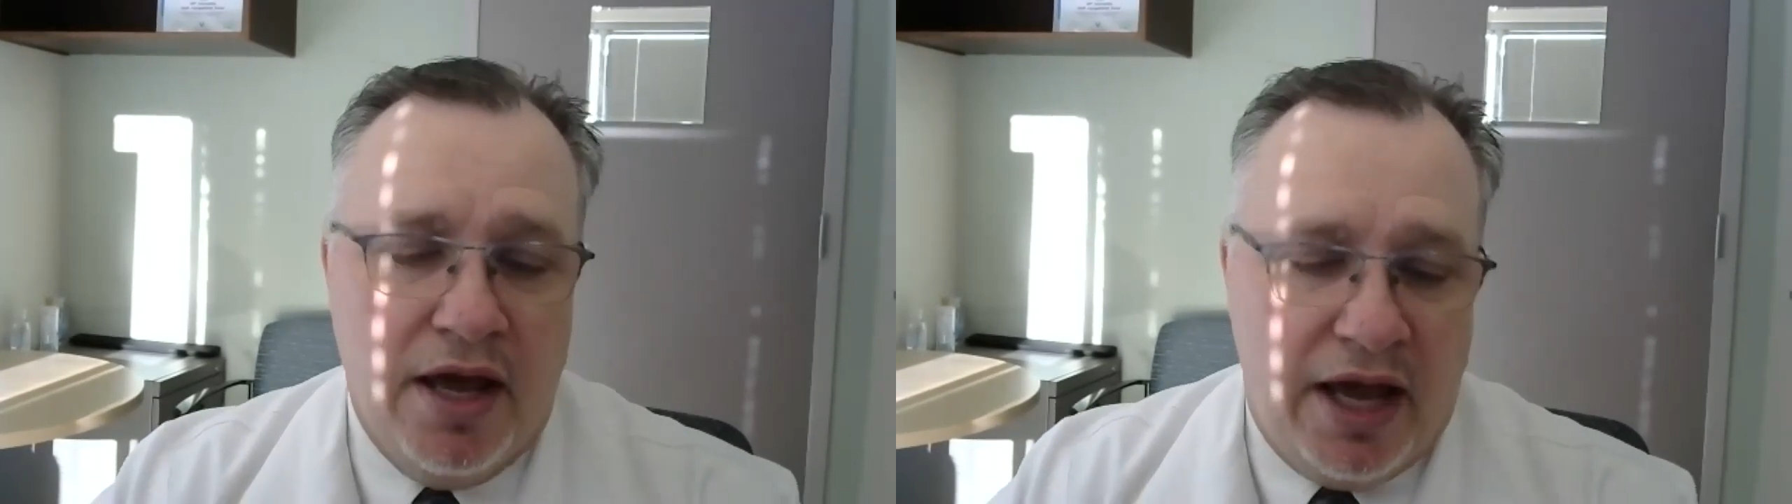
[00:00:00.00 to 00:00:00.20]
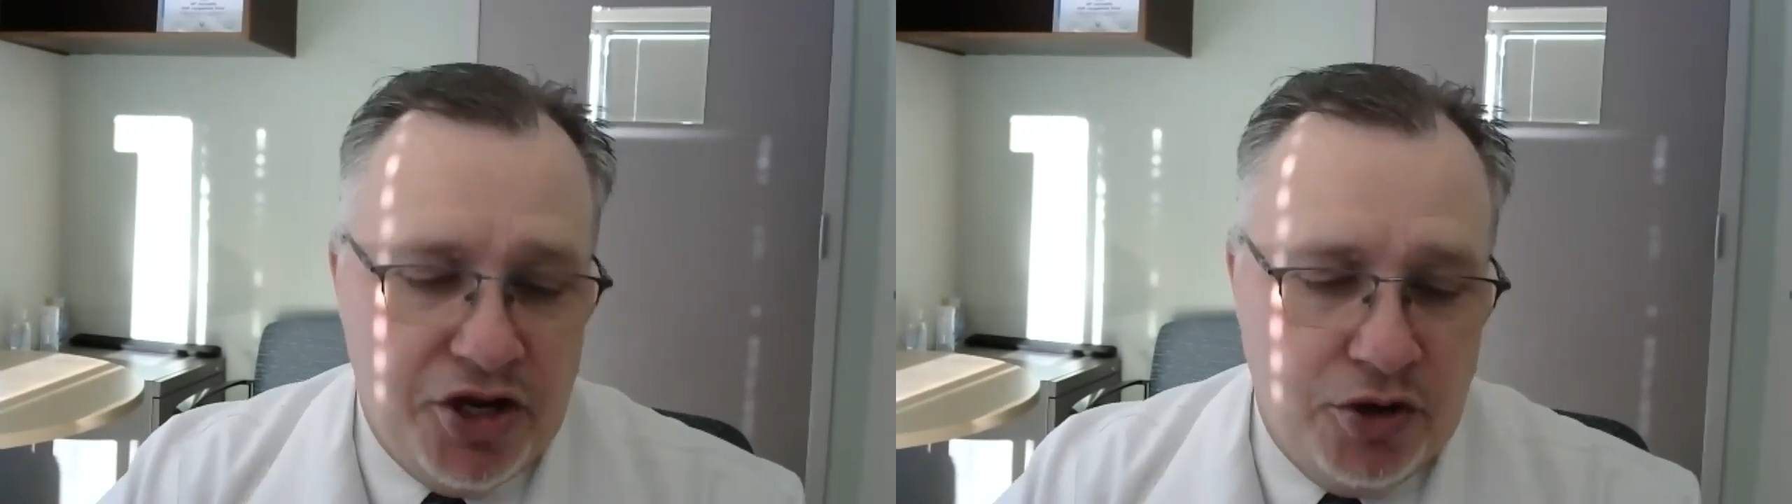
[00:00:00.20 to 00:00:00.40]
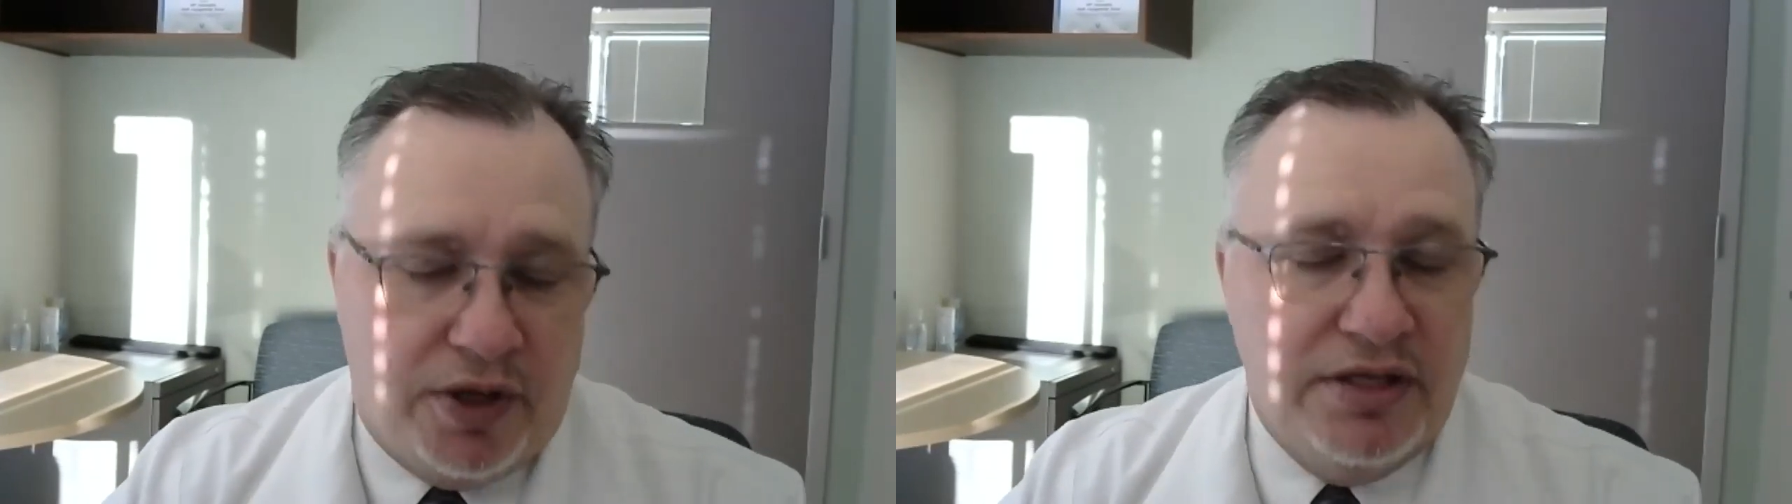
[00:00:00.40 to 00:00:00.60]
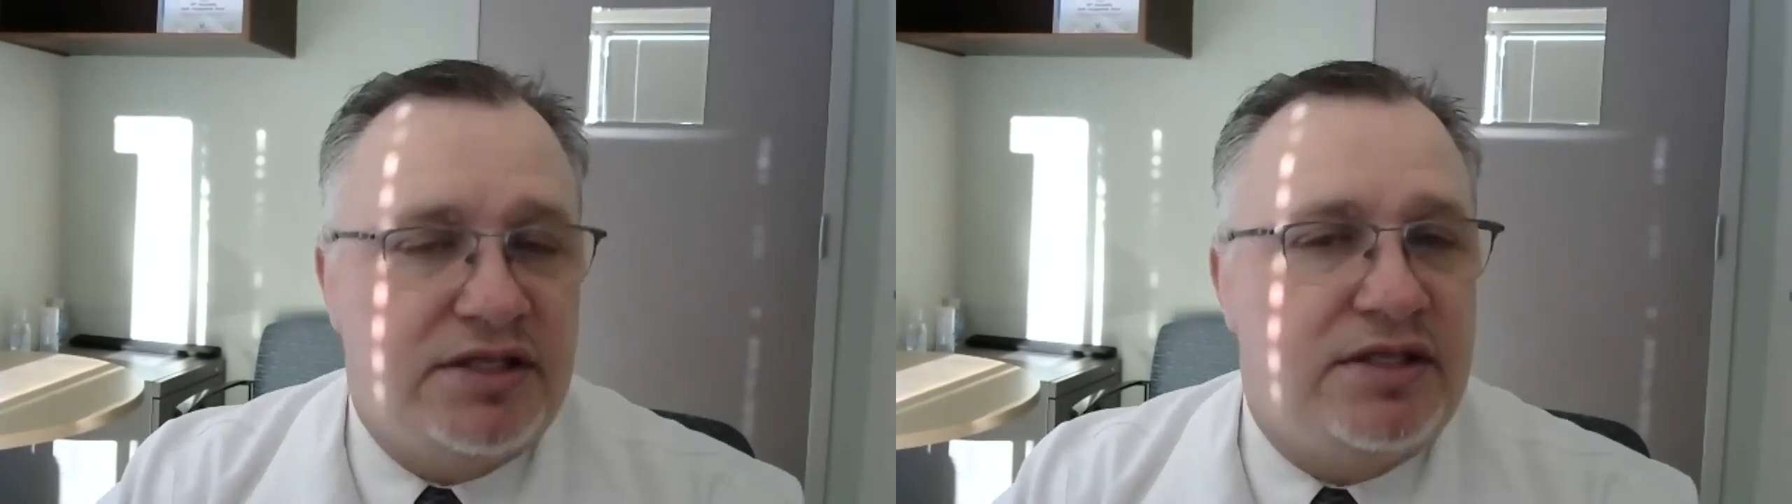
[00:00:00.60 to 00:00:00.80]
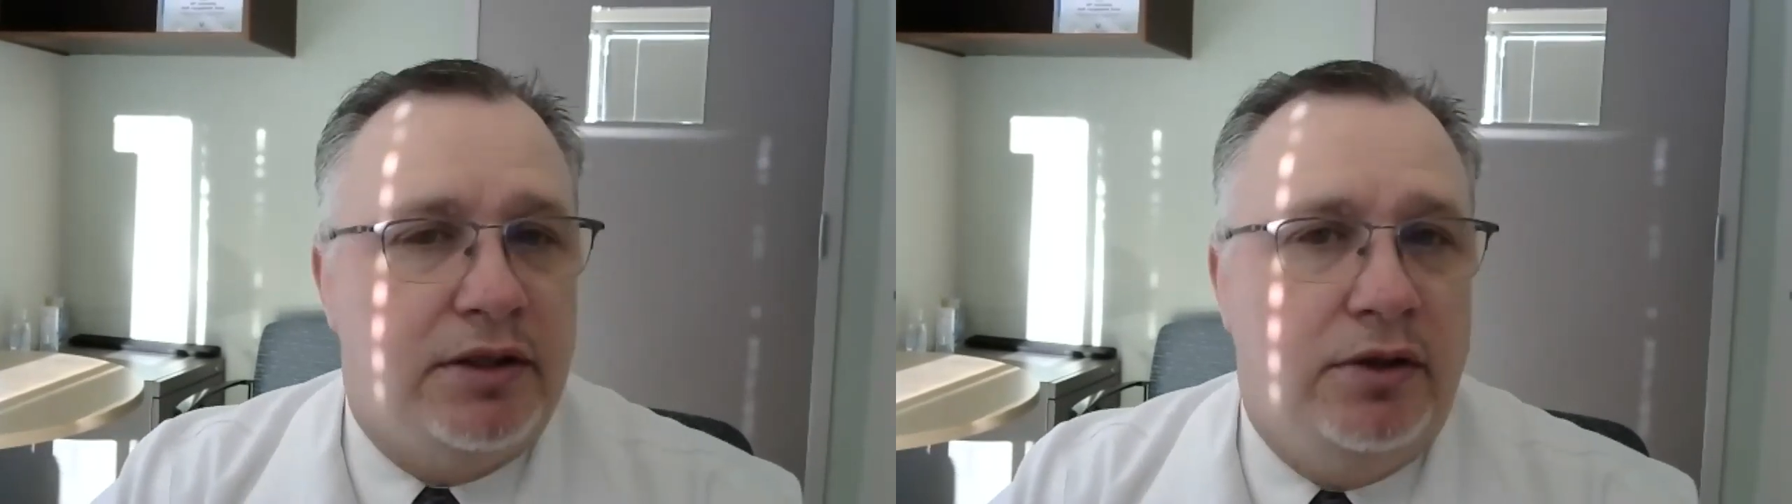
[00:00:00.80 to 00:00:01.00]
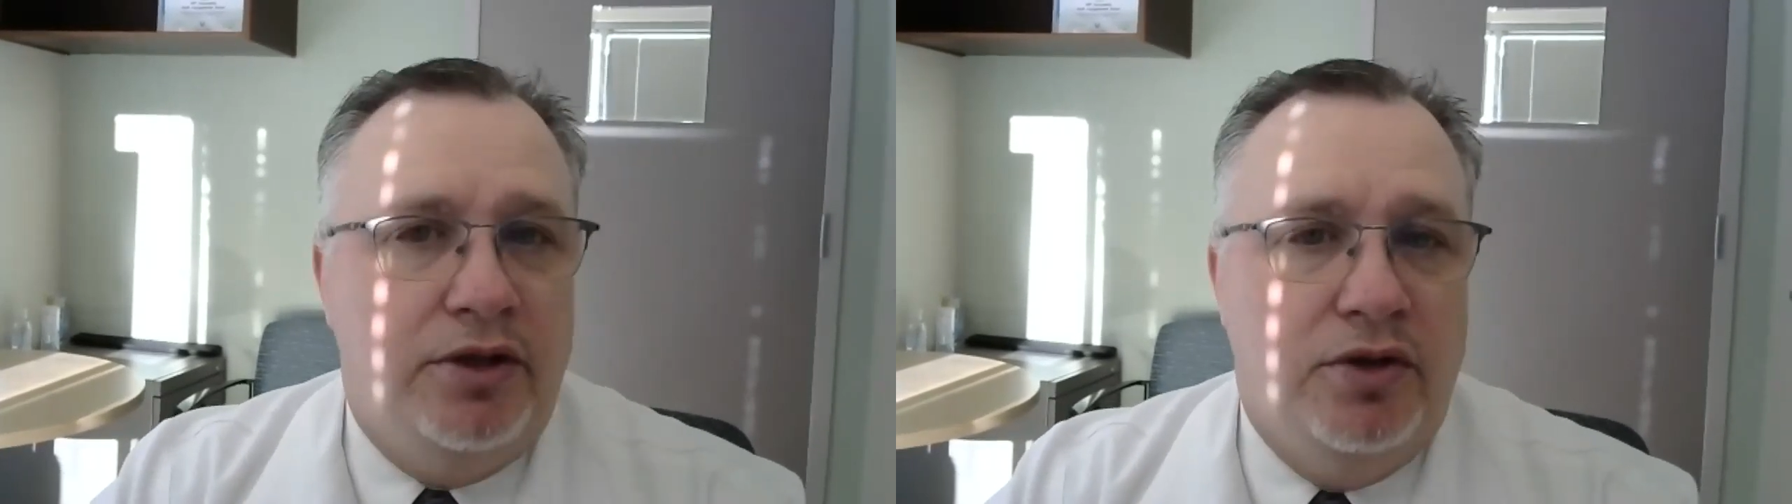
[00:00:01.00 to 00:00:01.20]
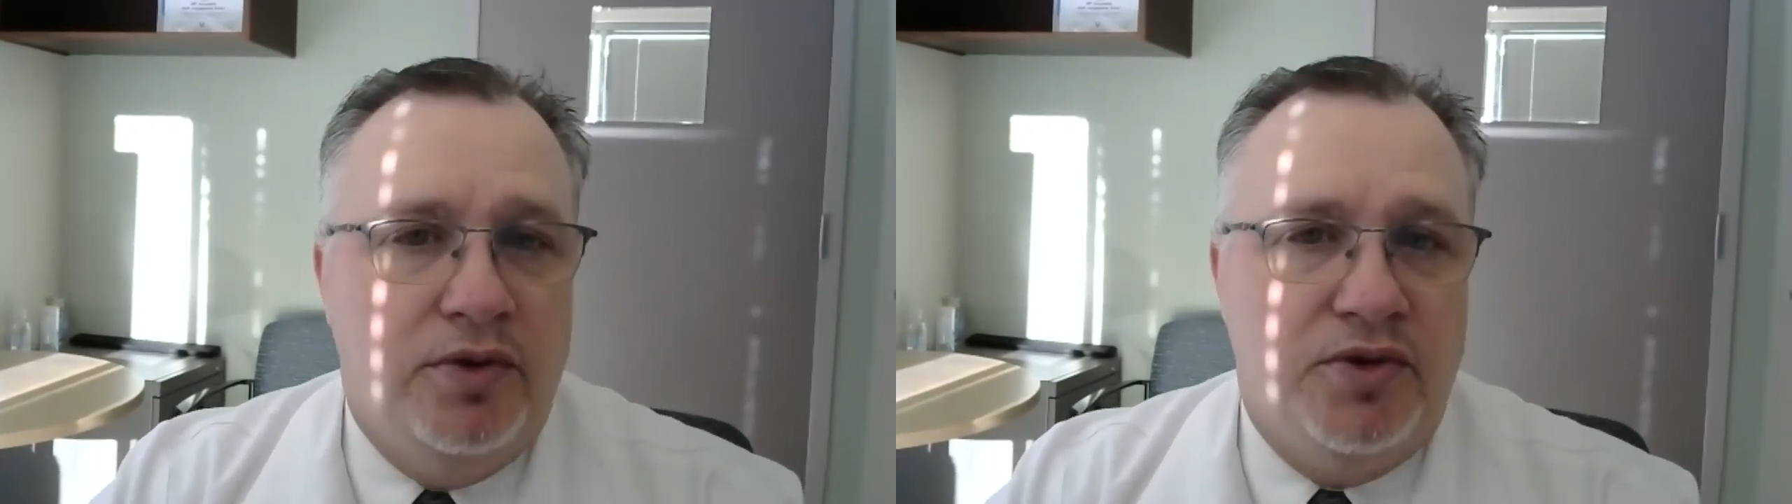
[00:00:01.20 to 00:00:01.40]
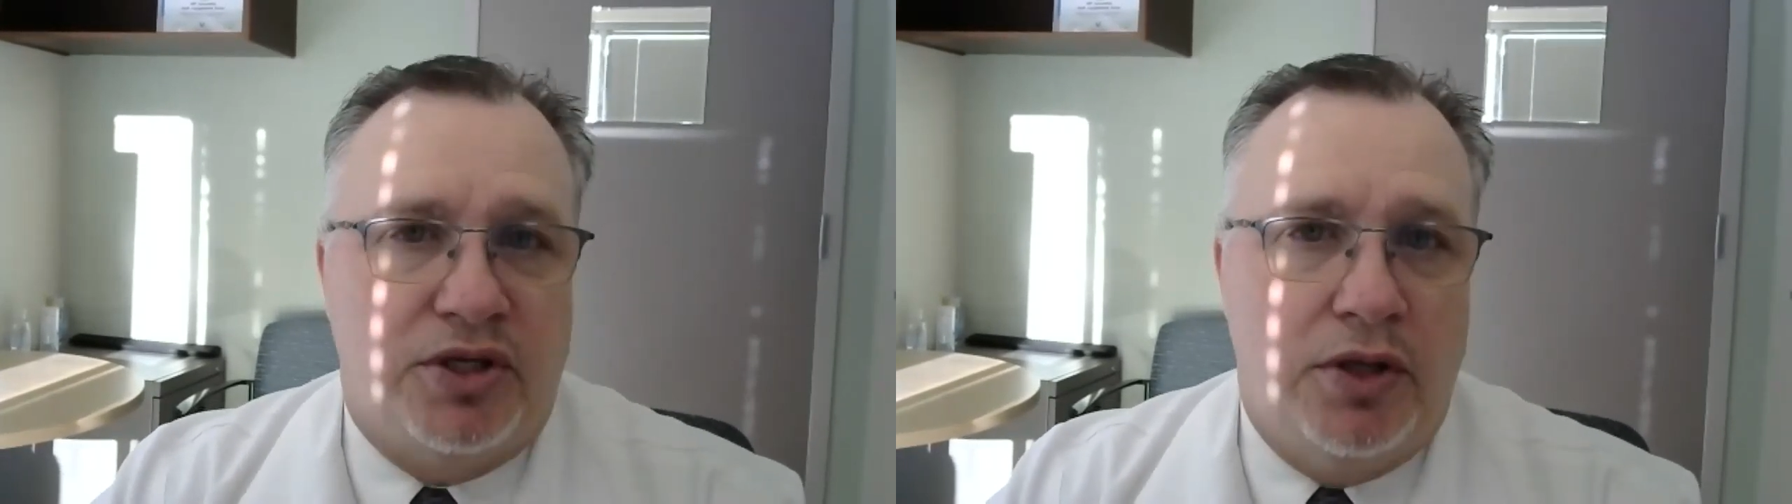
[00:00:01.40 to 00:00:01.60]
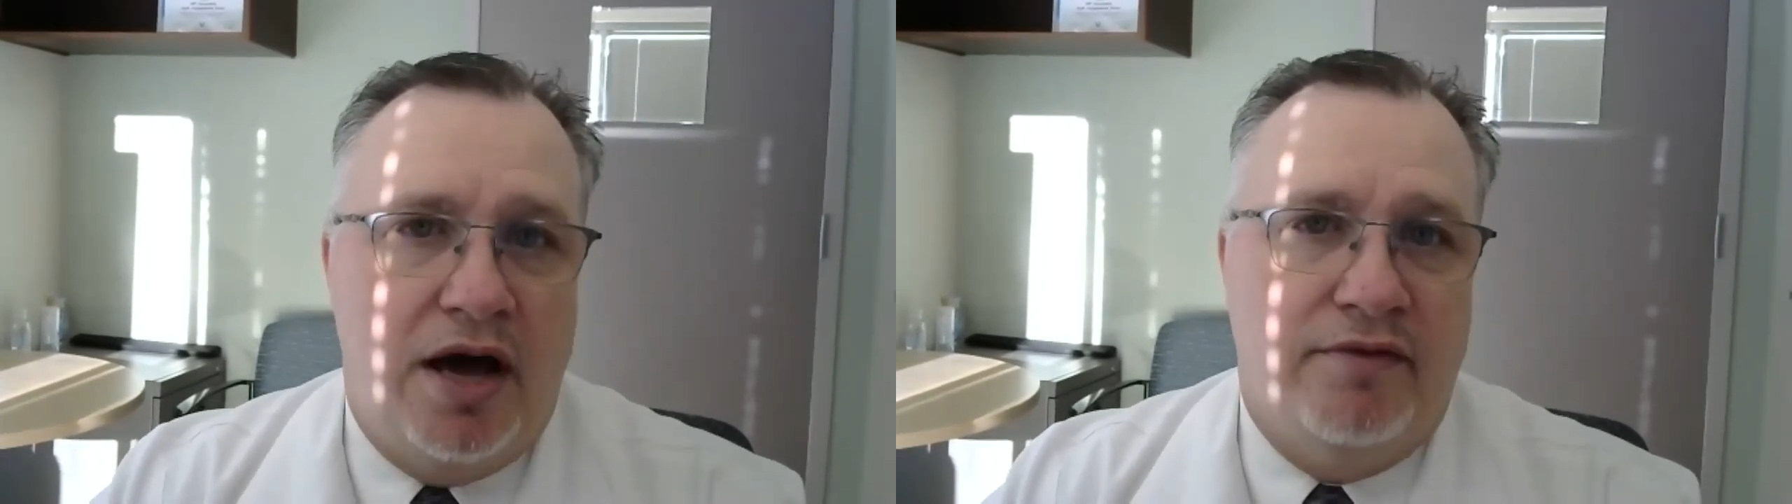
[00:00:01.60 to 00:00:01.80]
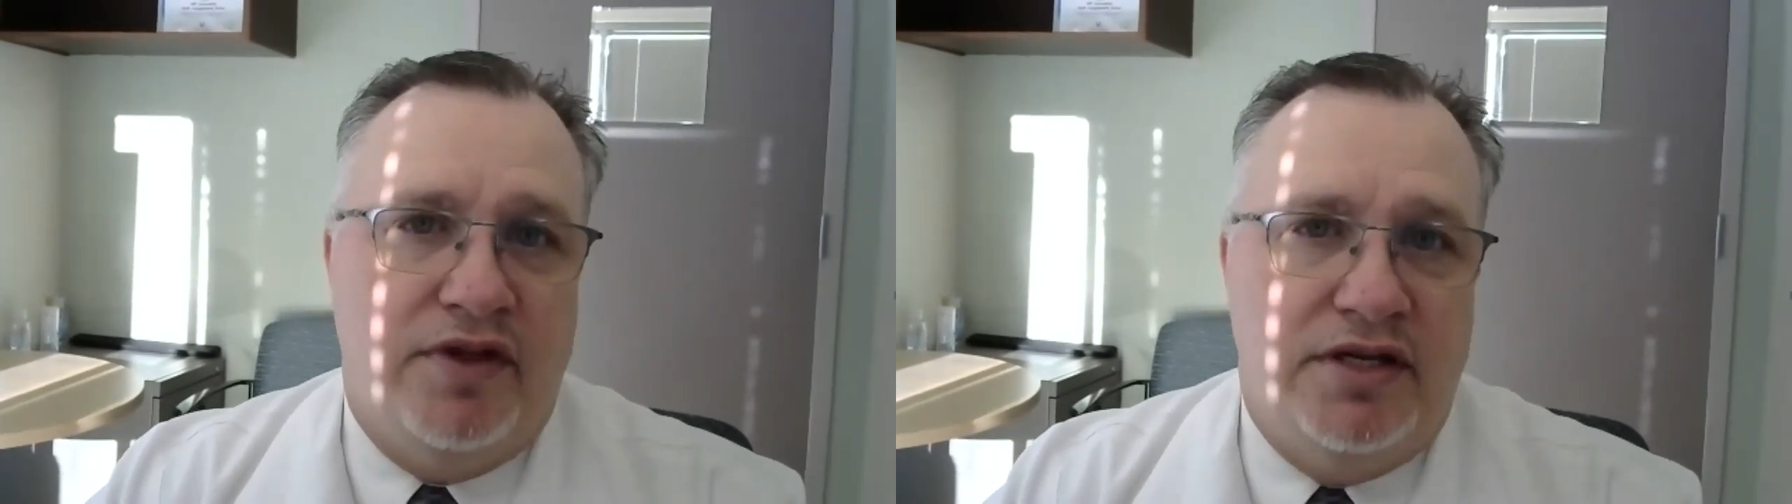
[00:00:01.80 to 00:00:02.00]
And you can still use a
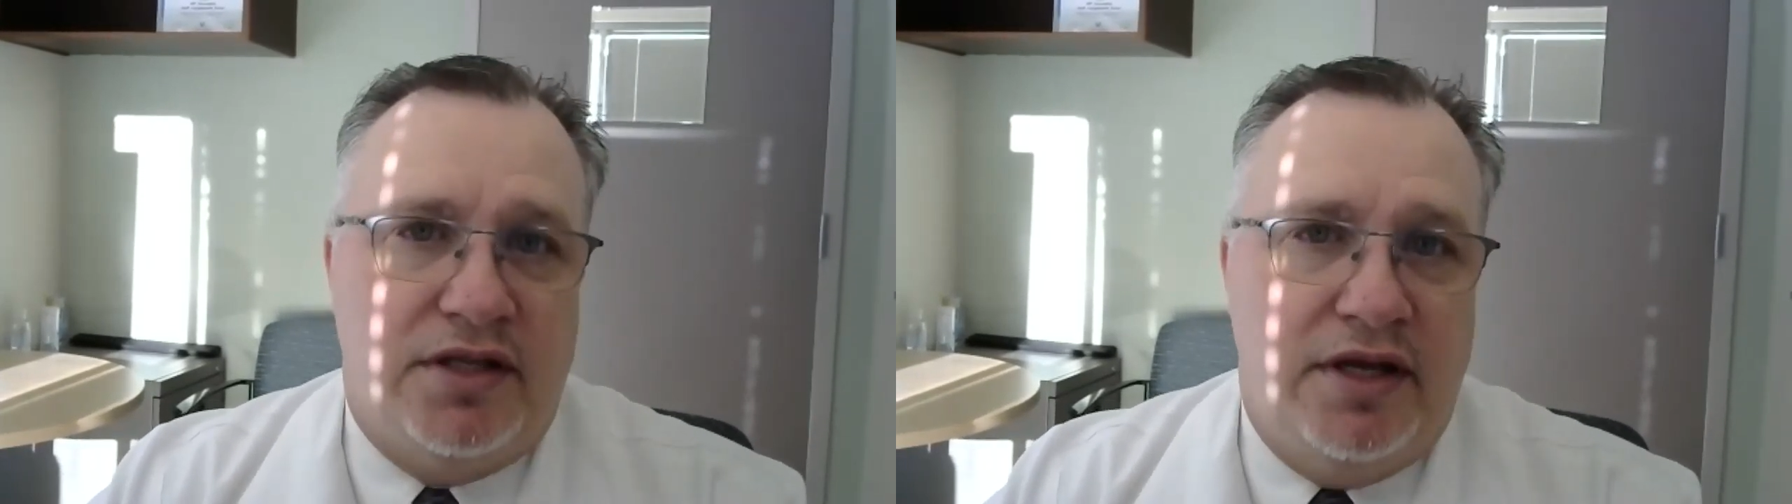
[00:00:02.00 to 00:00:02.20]
lot of these